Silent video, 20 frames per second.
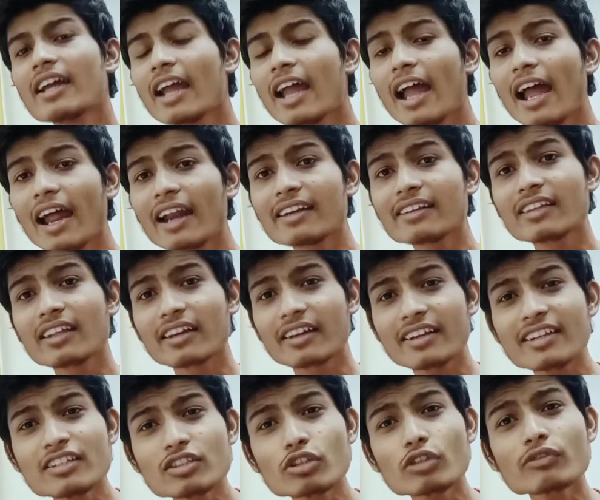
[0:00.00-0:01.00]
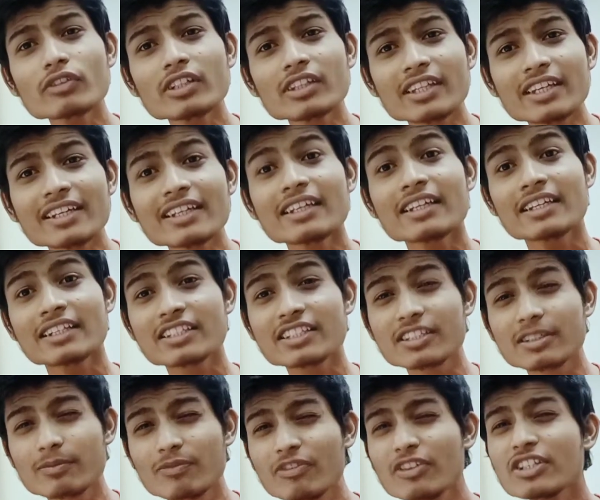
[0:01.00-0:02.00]
and the rest of the thing
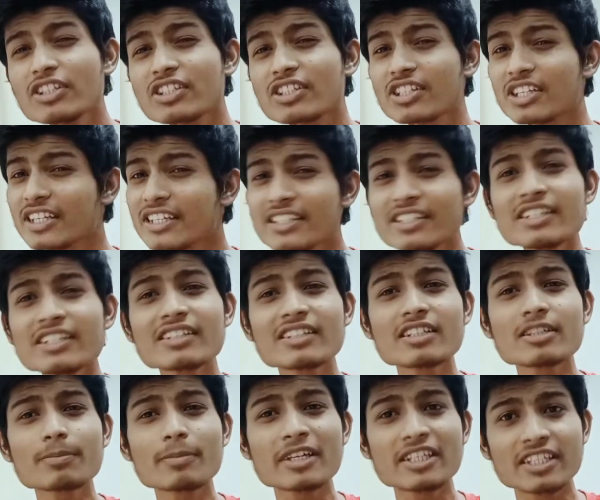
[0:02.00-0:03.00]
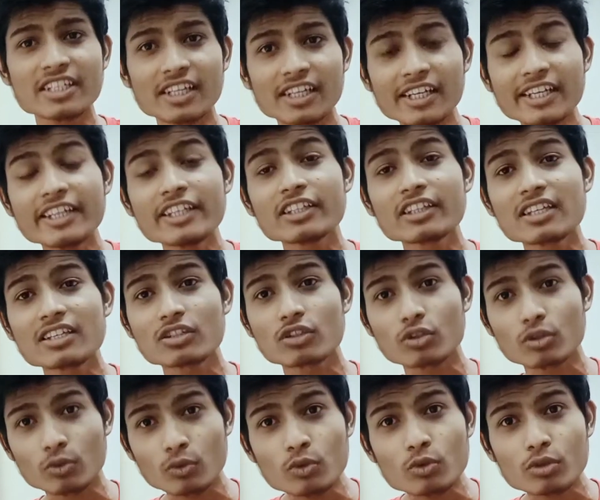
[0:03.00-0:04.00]
which changes is basically the
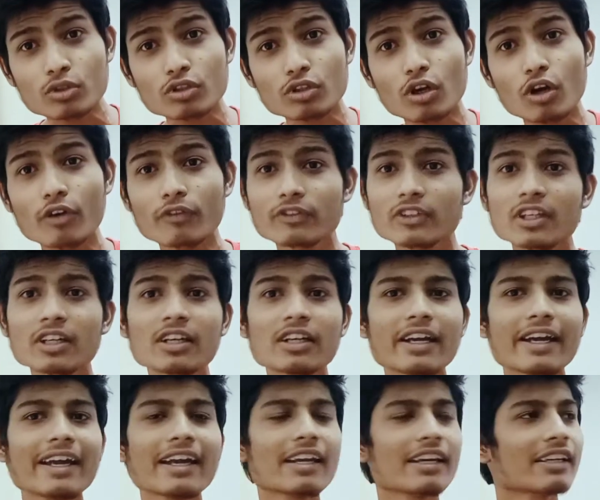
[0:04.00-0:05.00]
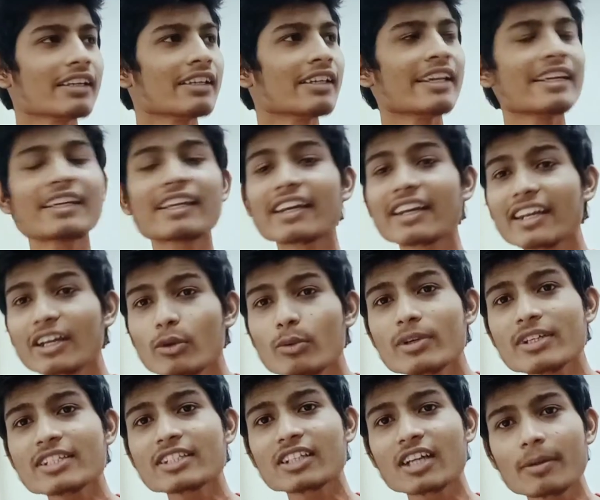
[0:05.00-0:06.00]
source of the
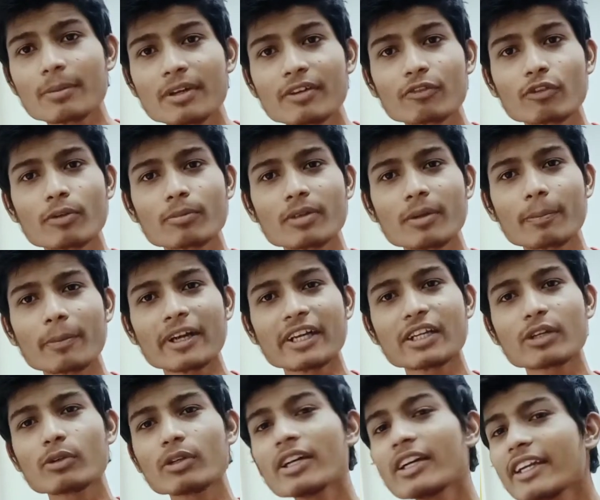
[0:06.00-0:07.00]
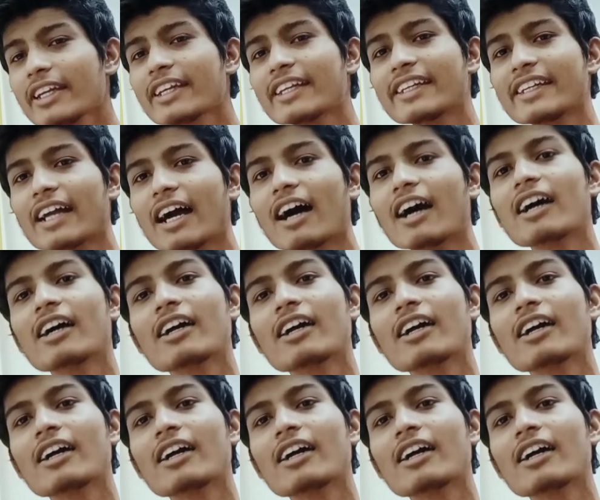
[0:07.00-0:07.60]
request coming from the particular area.